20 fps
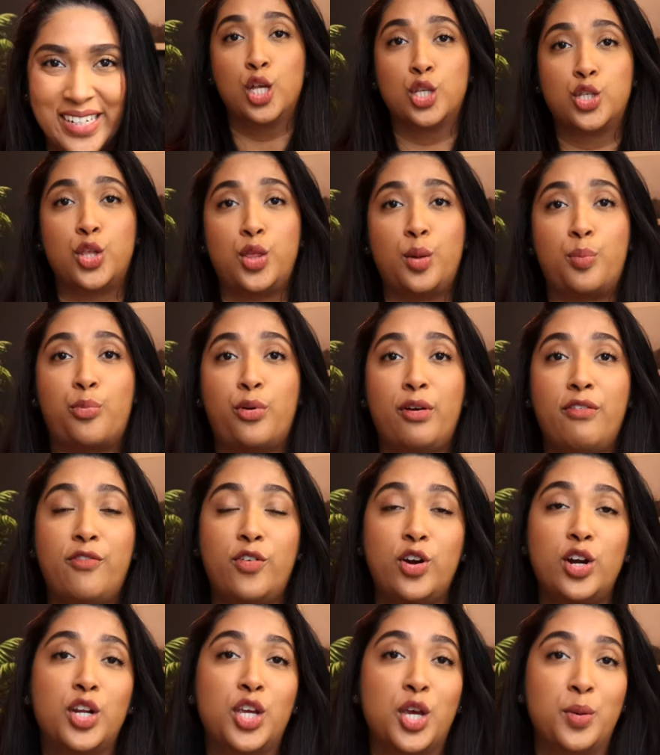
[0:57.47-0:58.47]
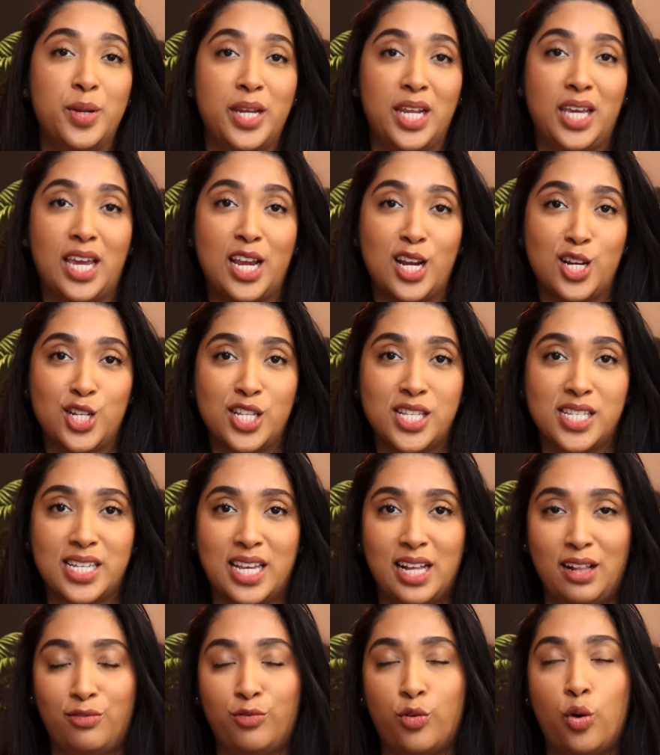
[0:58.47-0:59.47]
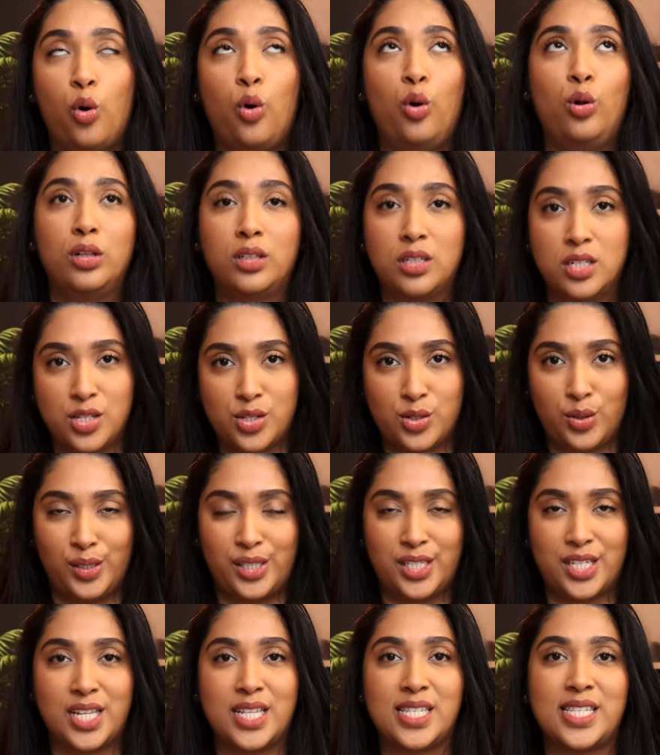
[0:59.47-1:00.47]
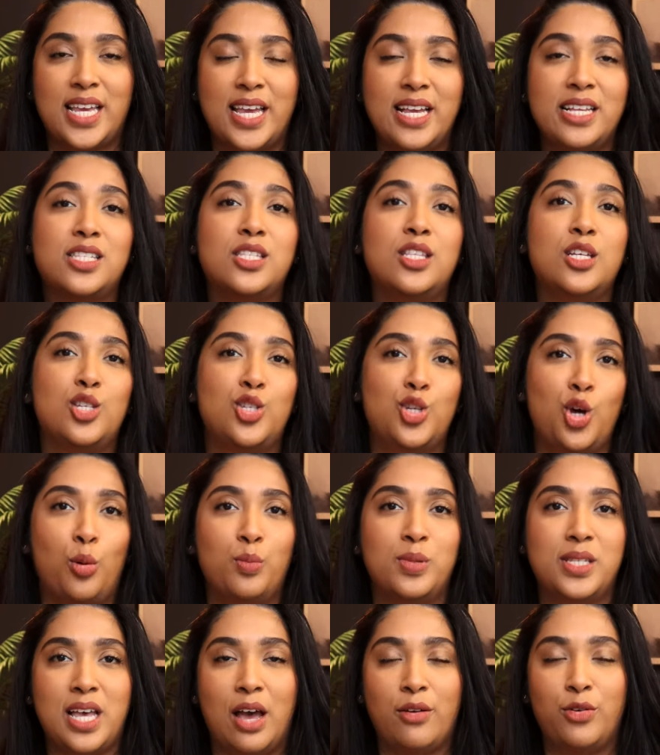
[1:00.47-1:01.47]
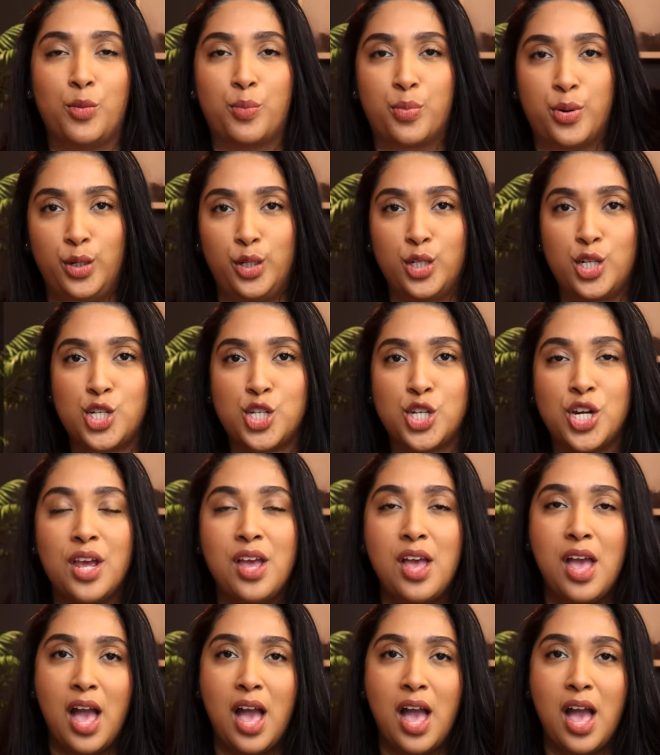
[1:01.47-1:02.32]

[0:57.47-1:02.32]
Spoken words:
So the preferred communication skill for all consultants is the top-down approach.